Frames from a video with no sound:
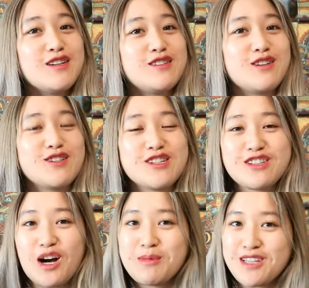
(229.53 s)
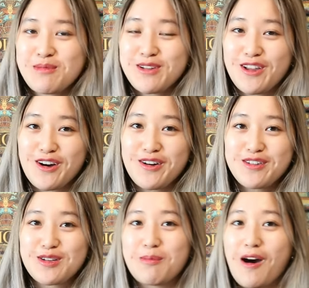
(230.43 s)
So just comment down below.
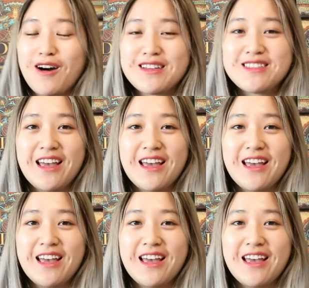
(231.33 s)
So pause